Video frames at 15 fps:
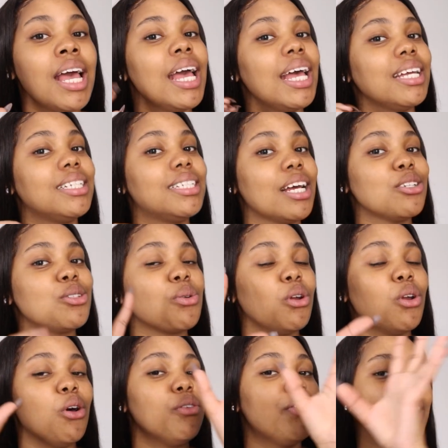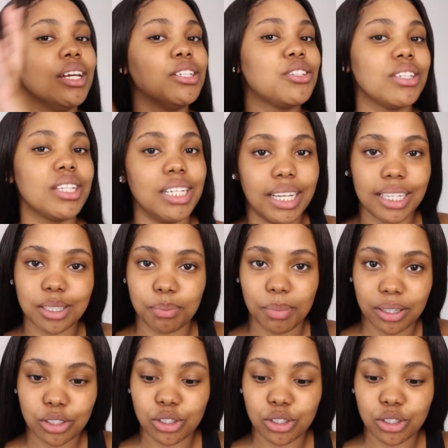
it does roll over into the next month.